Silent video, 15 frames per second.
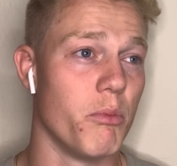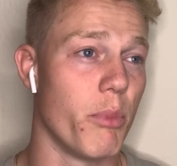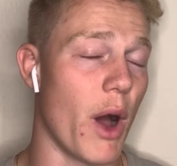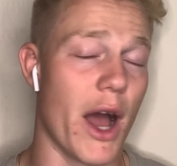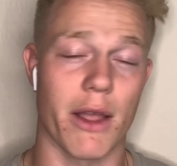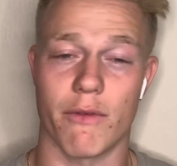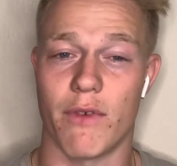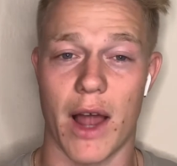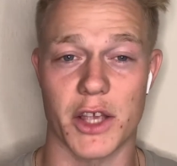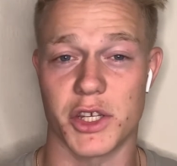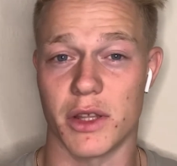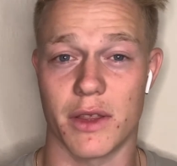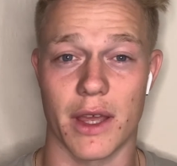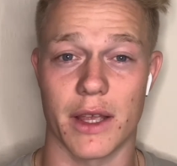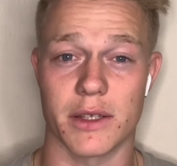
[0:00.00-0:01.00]
buying flashy
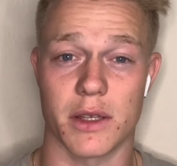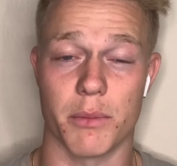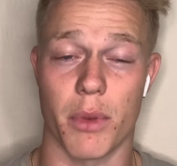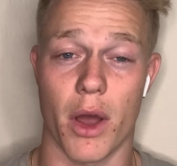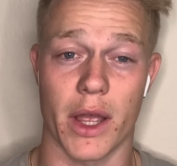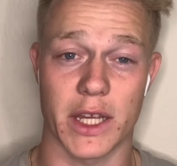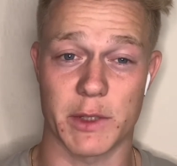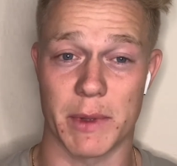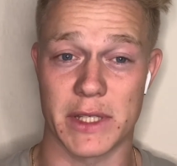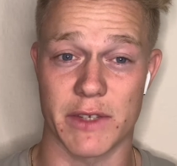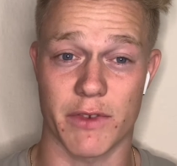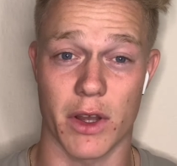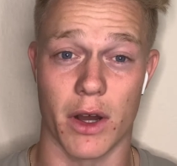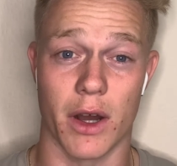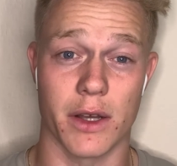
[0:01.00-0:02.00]
things and buying
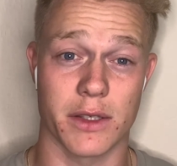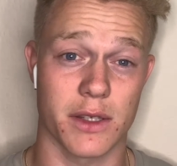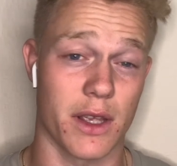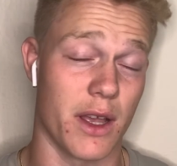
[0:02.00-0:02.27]
expensive cars.